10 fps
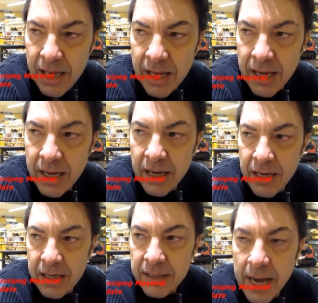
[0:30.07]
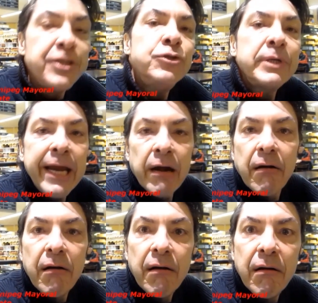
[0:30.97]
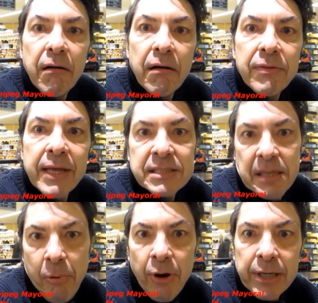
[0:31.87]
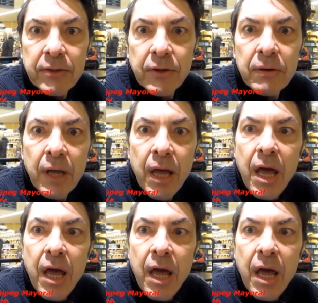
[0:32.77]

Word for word: and I do care. That's the point, you know?